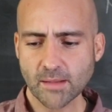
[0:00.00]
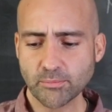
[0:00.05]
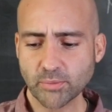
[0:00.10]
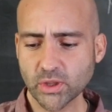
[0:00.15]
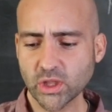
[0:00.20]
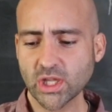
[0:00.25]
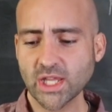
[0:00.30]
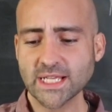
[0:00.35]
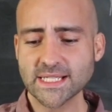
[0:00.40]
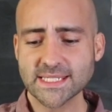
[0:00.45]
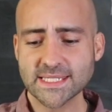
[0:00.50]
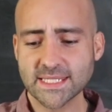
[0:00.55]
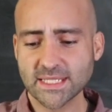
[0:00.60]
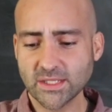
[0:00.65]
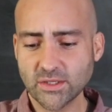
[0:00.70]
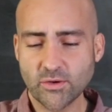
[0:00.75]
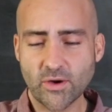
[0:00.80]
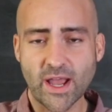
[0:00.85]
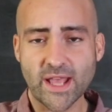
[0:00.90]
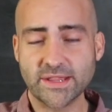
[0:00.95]
plus
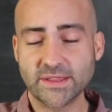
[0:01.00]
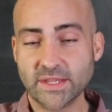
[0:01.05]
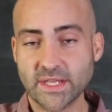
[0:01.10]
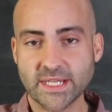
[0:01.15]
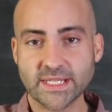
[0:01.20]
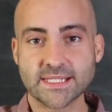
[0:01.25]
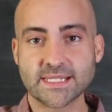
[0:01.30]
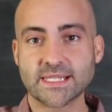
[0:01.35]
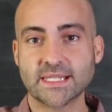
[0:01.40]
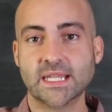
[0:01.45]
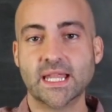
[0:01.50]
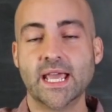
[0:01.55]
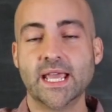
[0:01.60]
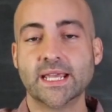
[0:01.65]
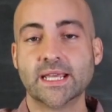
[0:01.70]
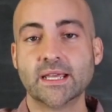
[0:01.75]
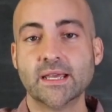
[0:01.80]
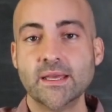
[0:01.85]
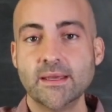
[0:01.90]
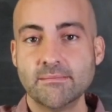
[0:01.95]
you had things
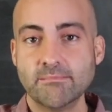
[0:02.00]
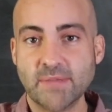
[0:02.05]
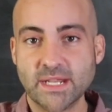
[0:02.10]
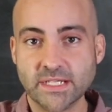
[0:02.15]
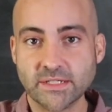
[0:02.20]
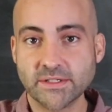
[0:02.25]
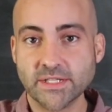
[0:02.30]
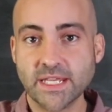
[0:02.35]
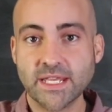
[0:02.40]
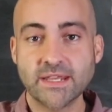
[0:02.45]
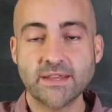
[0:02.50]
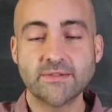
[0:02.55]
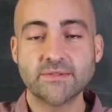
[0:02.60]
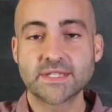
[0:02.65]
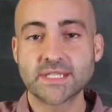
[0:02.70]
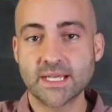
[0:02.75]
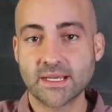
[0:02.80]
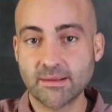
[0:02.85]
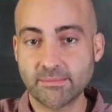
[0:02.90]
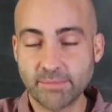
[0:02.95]
like
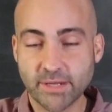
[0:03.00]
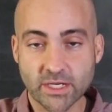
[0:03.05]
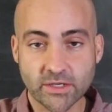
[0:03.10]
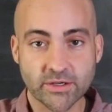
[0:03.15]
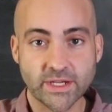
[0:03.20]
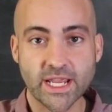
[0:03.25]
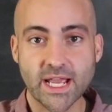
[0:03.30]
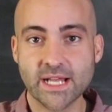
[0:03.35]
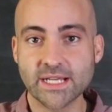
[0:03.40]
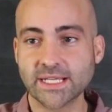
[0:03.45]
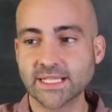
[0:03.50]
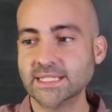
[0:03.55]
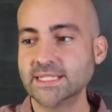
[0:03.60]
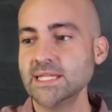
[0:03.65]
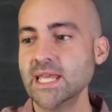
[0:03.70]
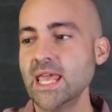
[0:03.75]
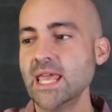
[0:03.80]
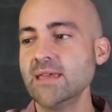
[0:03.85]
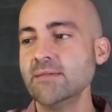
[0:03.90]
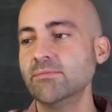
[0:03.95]
Mendeleev's uh, periodic
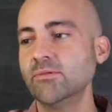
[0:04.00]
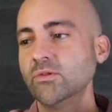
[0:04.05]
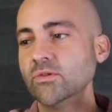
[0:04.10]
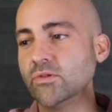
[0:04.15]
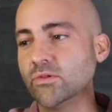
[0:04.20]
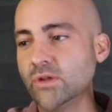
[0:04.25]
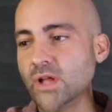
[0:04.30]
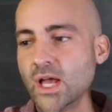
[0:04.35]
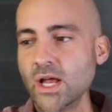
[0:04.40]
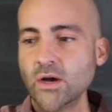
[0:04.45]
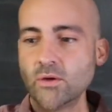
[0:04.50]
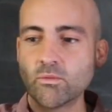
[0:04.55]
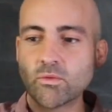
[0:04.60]
table,